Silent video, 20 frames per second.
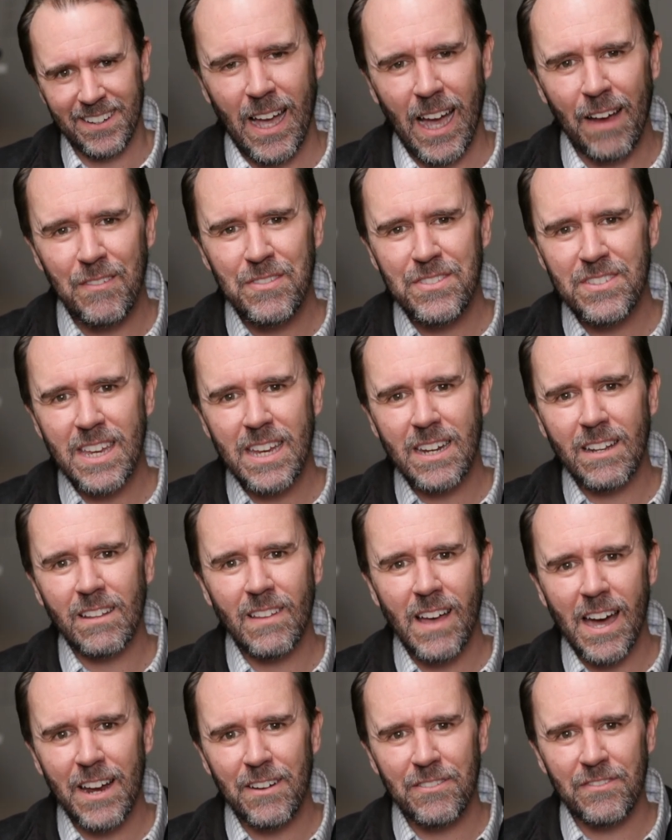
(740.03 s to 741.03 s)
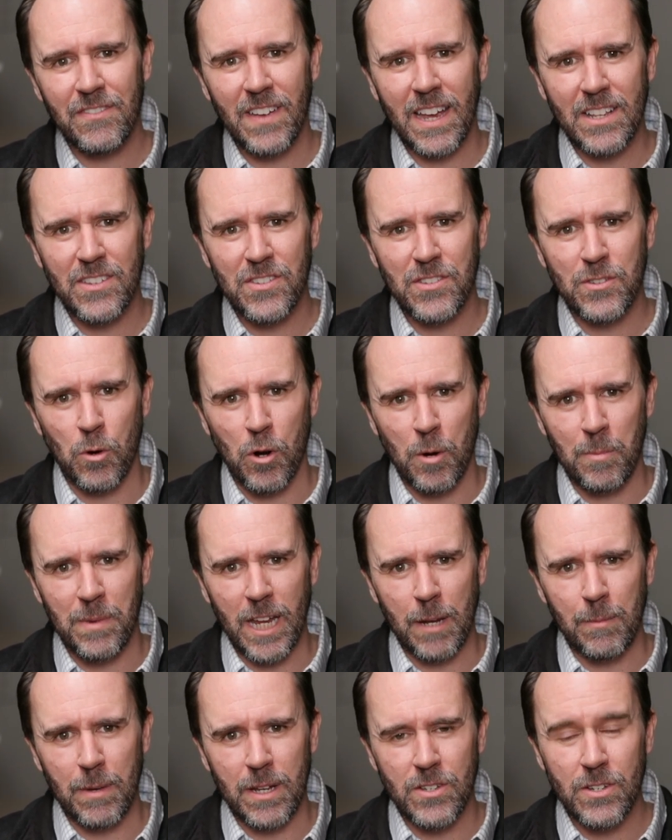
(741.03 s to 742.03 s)
I've seen a lot of fake storm
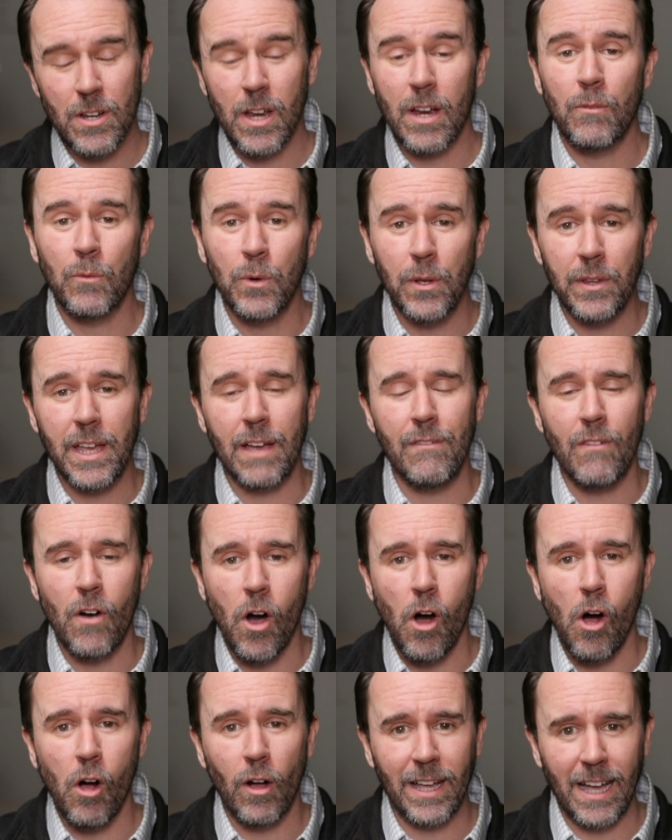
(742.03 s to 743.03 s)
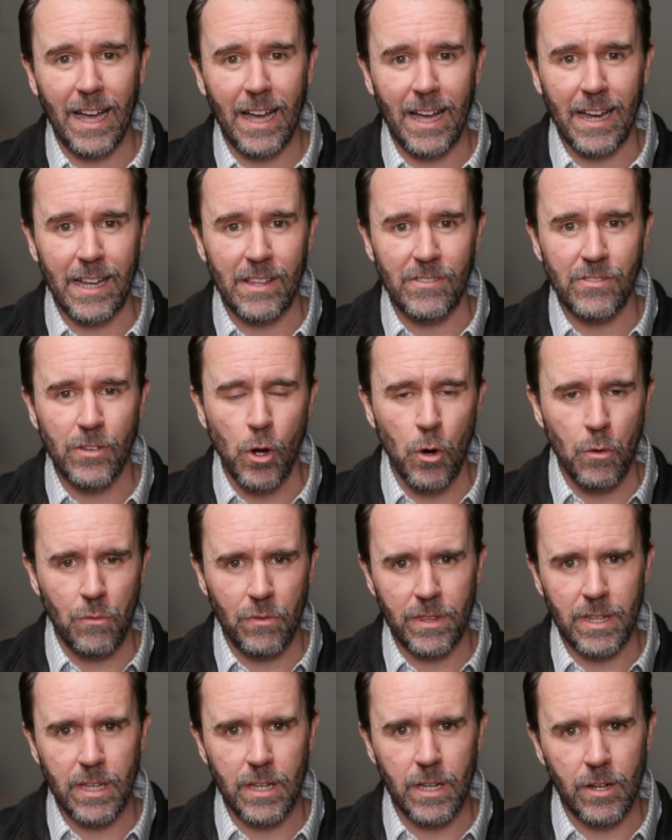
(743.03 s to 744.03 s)
damage, really of all kinds
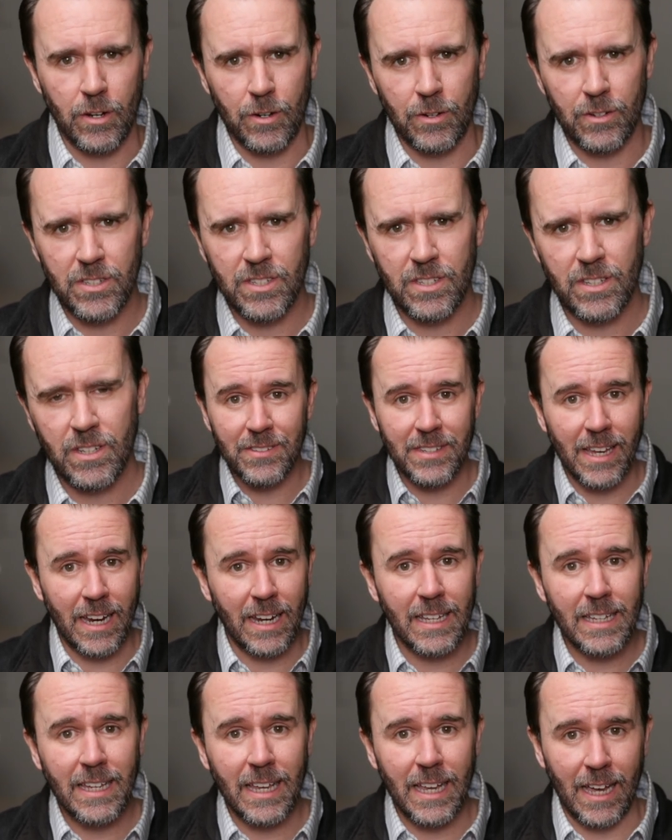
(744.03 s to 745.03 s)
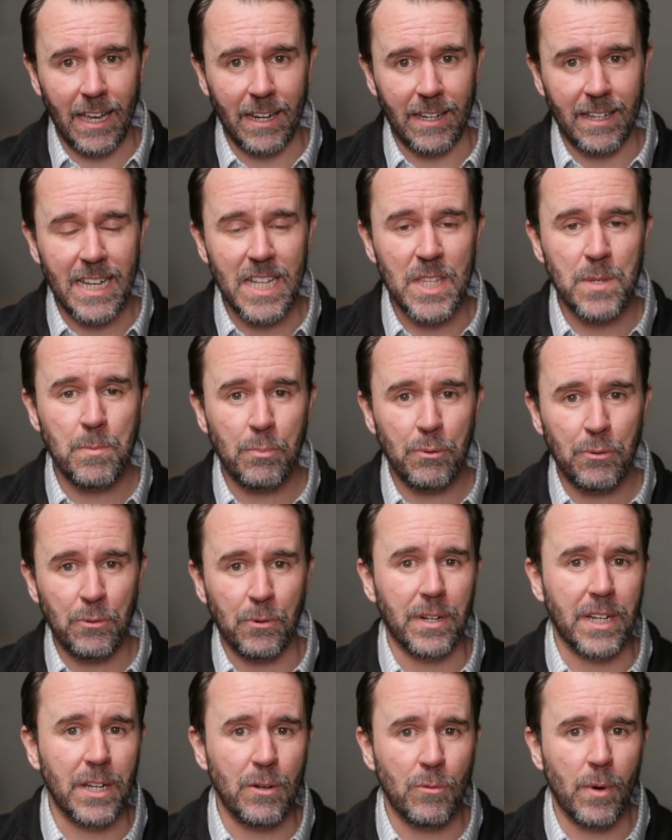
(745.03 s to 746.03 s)
over the years. I'll say it again, it's
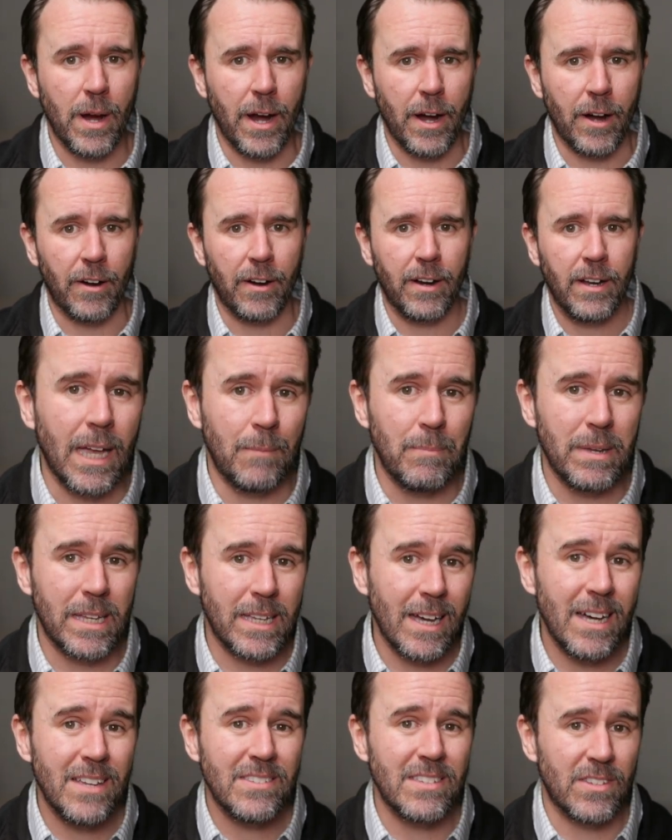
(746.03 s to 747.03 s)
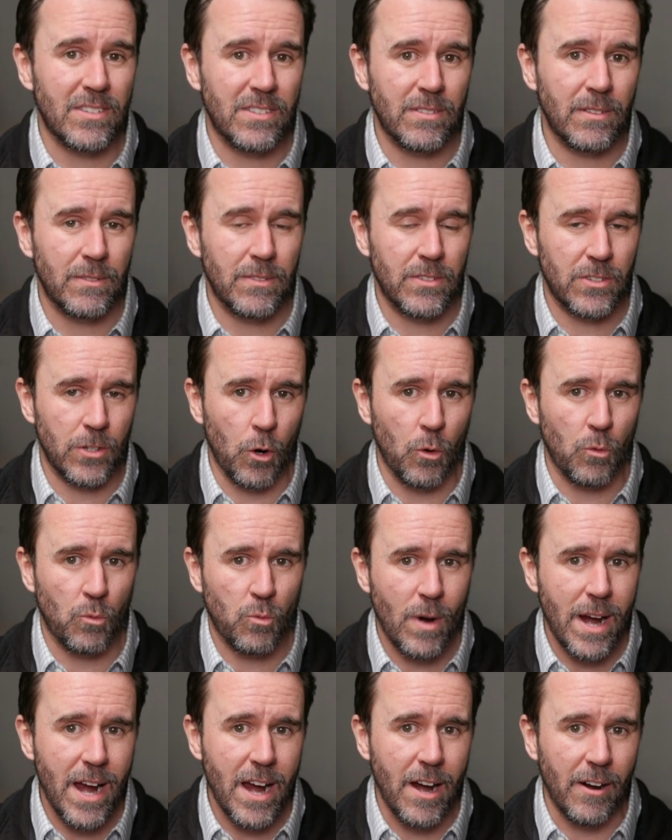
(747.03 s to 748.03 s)
pretty rare. And because it's so
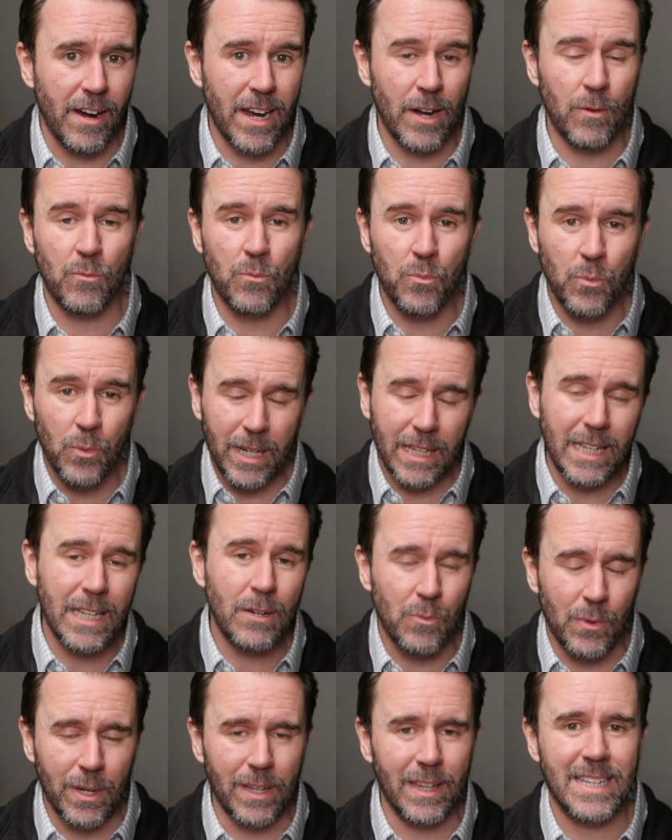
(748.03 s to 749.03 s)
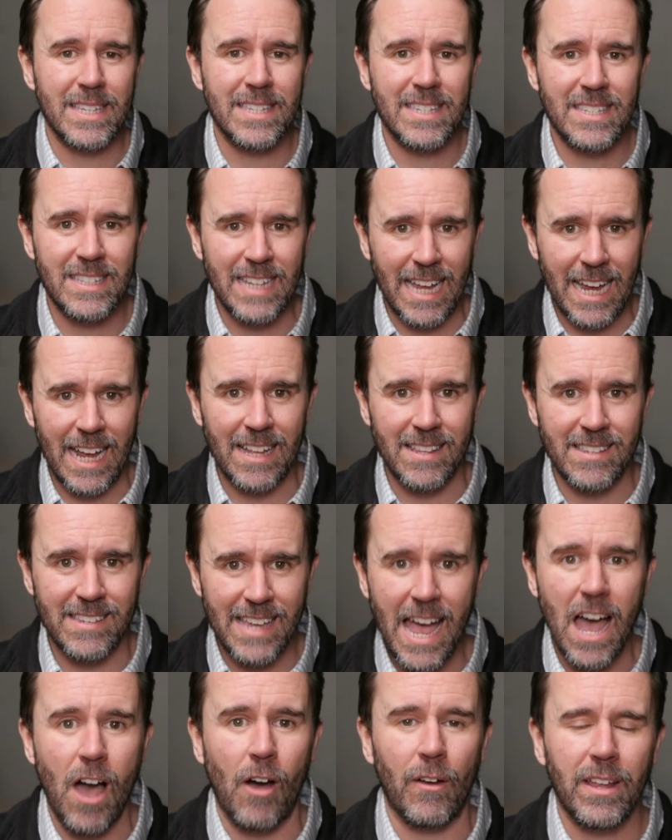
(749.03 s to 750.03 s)
rare, it really, really stands
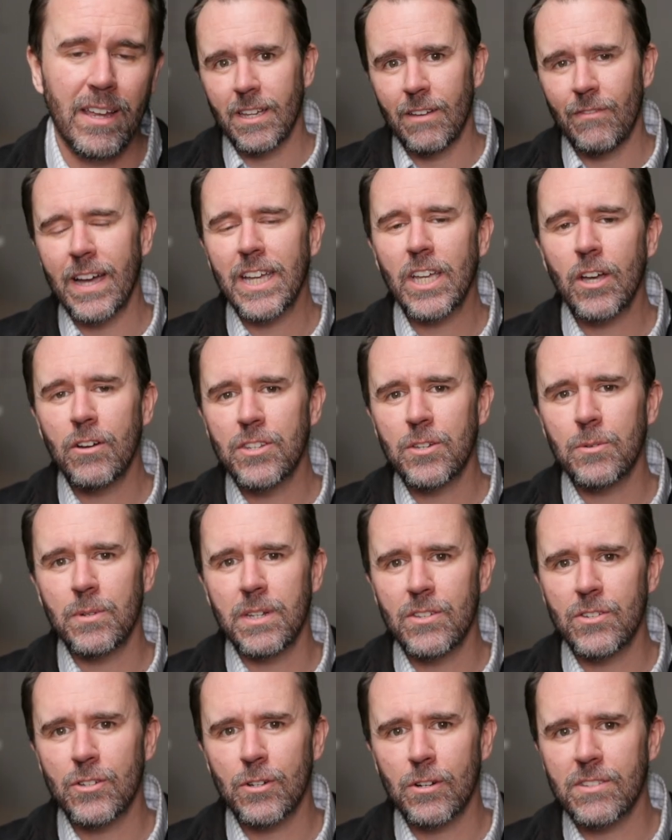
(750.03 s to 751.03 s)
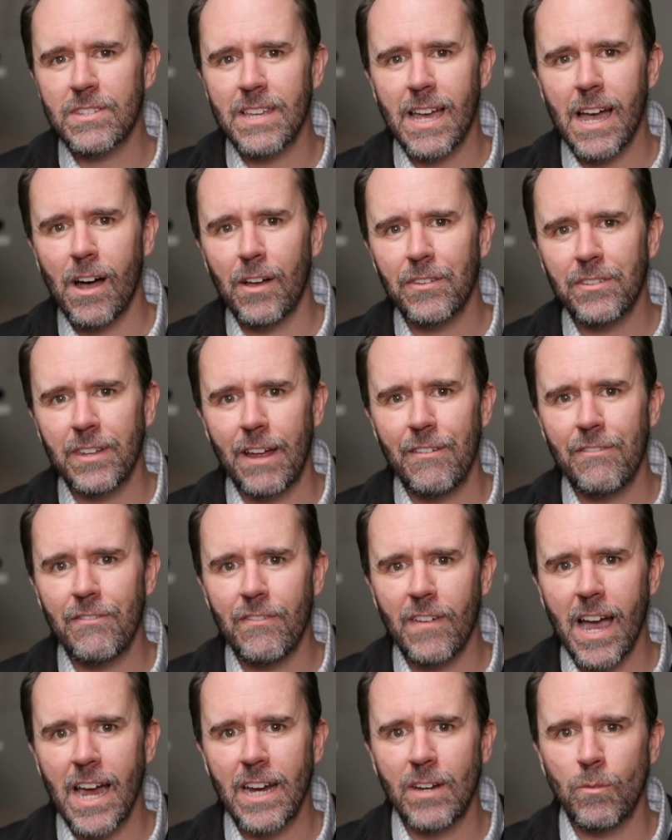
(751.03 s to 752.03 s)
out. If I go to an insurance house and I
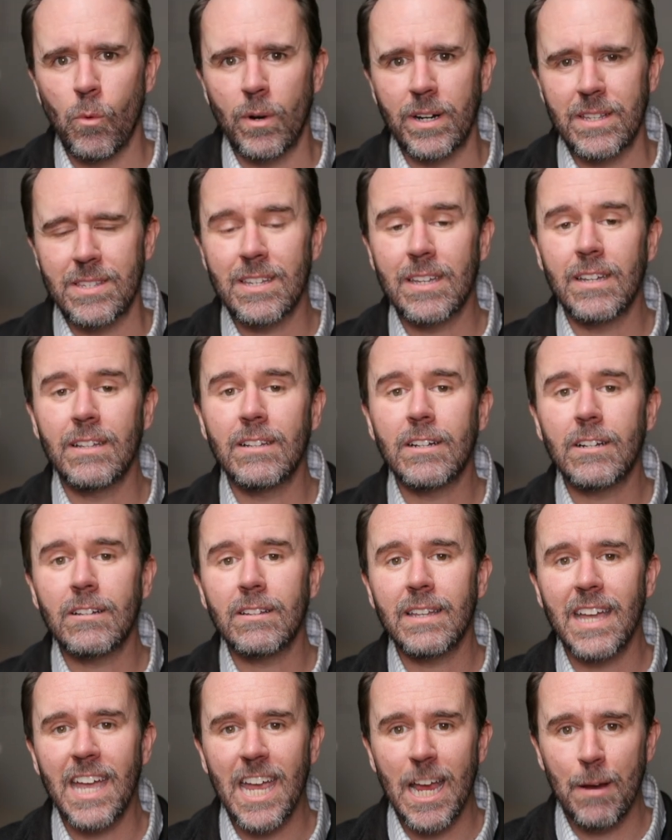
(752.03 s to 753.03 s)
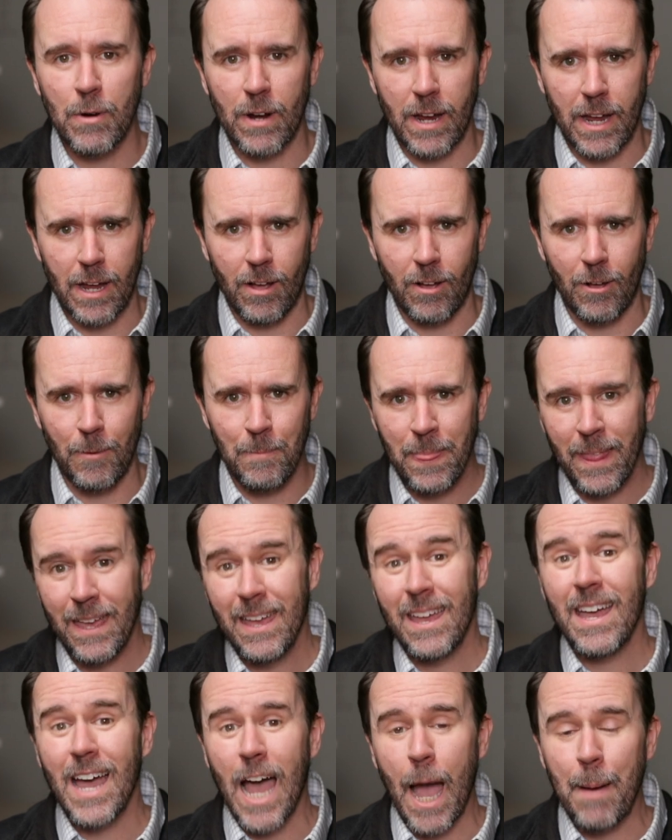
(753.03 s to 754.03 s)
find what is clearly hammer hail,
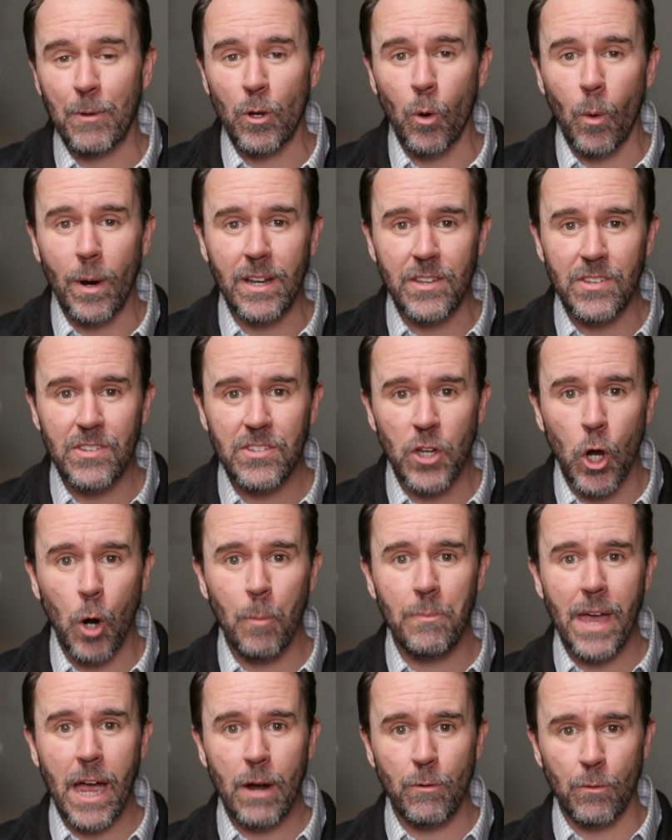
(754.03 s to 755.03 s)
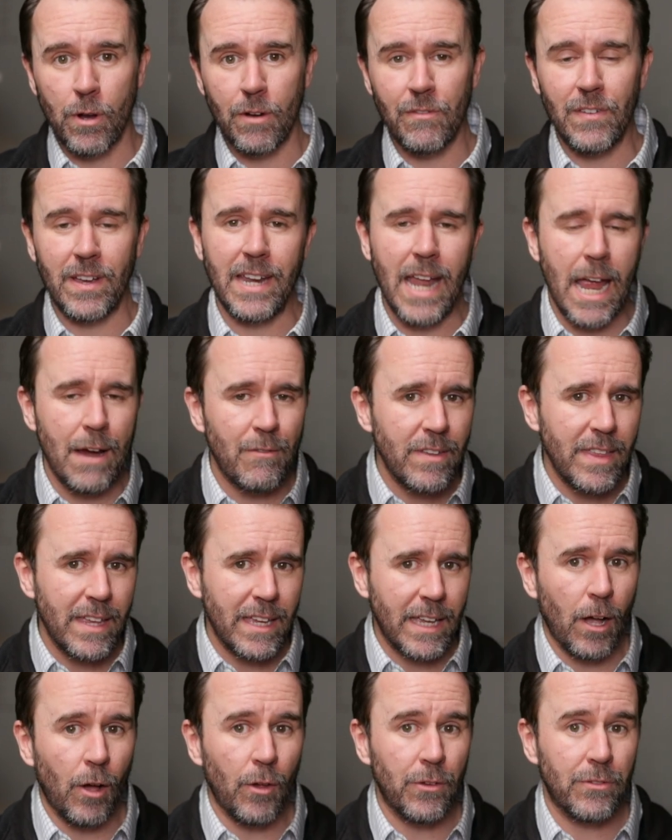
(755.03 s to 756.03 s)
I'm going to scope that roof and
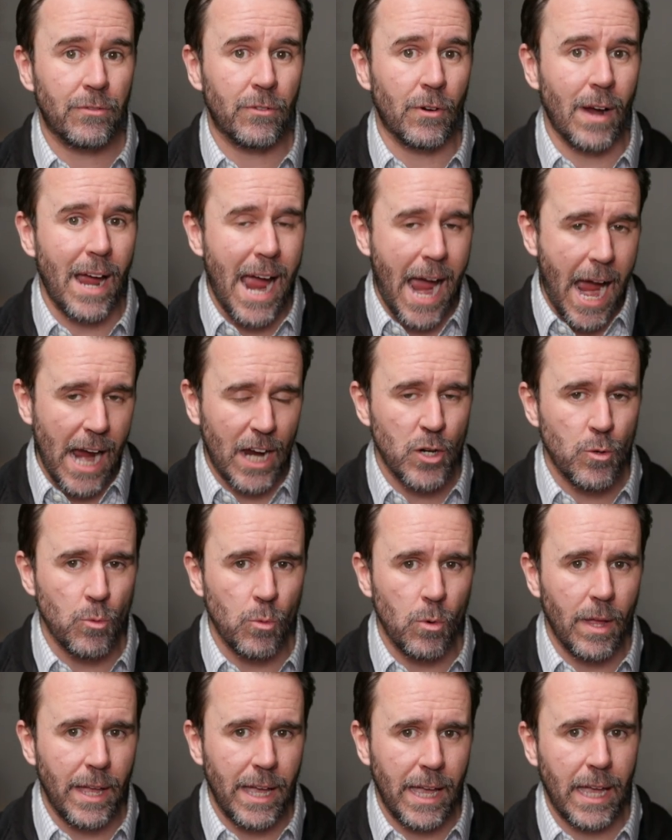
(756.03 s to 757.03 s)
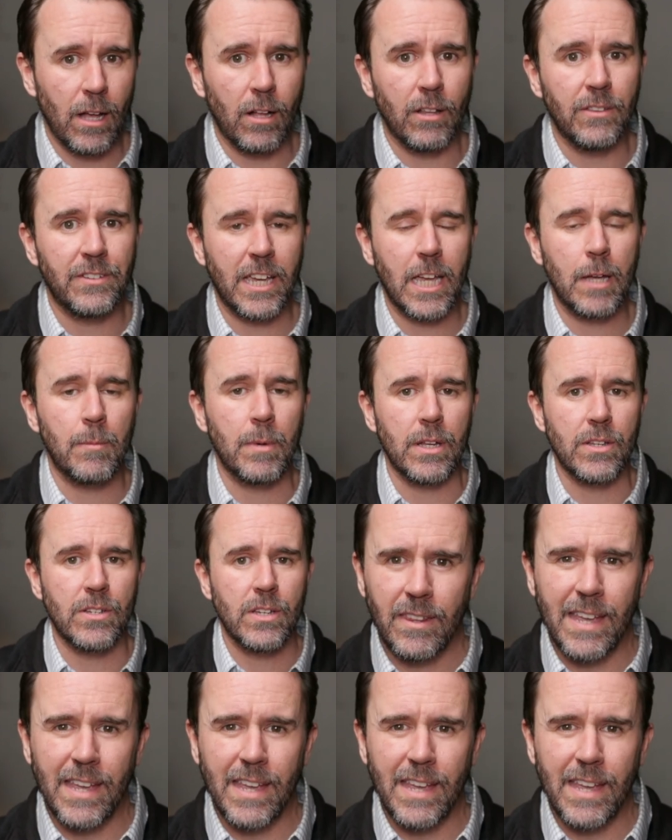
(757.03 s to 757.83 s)
everything else for actual hail damage.